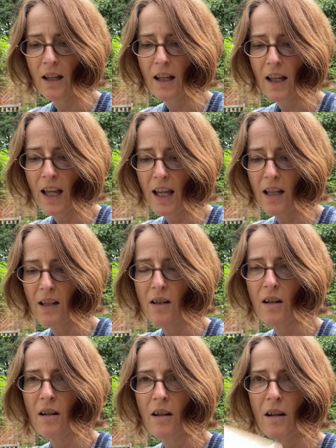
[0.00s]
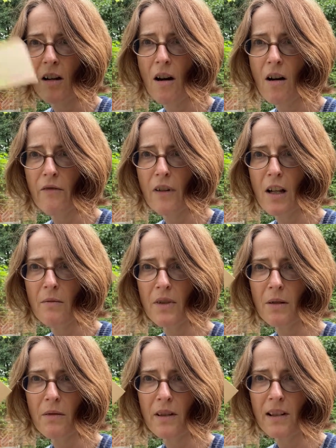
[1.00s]
and envelopes to
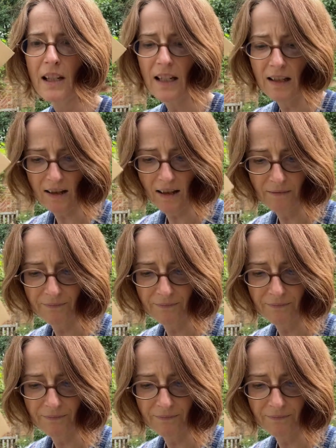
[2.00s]
put the seeds in.